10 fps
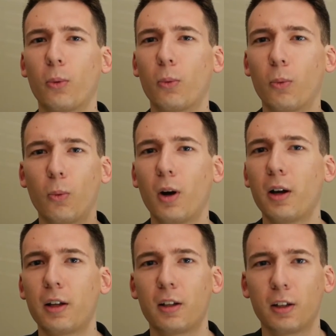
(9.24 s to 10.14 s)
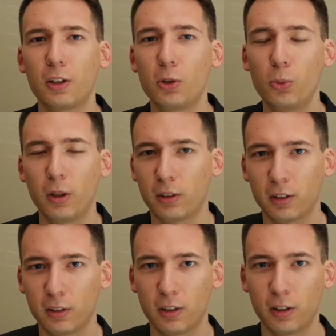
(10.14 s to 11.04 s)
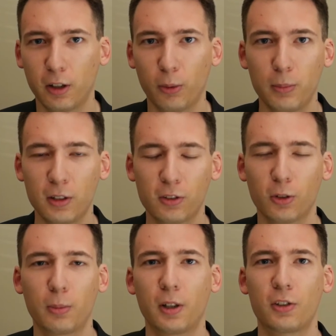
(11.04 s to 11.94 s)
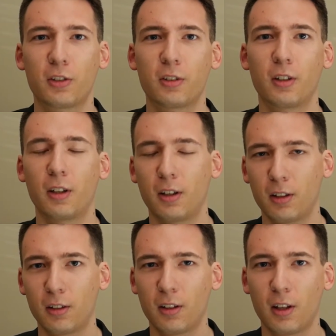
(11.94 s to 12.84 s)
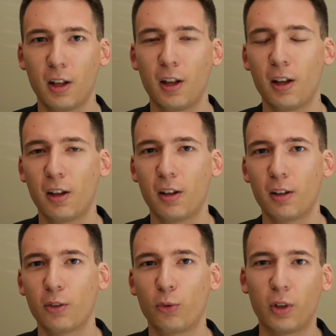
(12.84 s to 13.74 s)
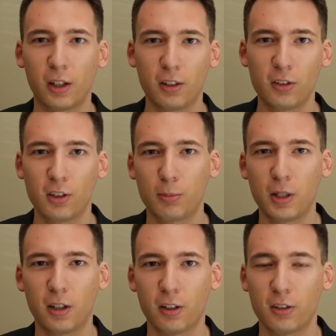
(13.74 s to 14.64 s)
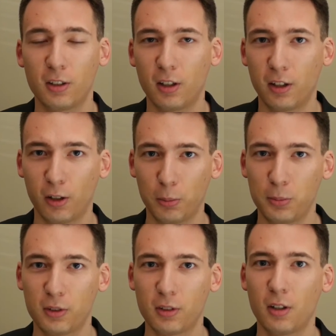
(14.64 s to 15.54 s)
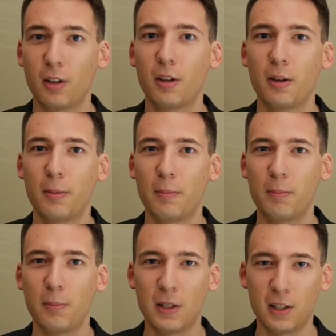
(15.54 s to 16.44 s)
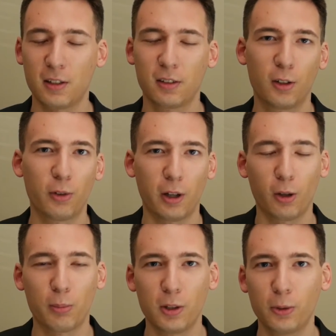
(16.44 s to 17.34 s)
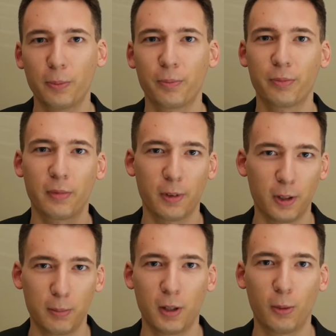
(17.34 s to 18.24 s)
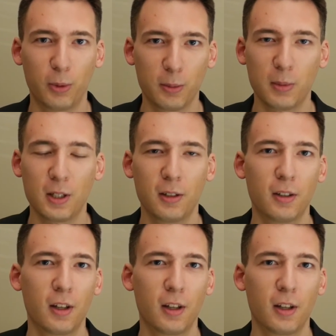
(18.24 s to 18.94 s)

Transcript: why are you willing to help me so much? And the fact is, it's because it helps me. If I help you, I'm helping me.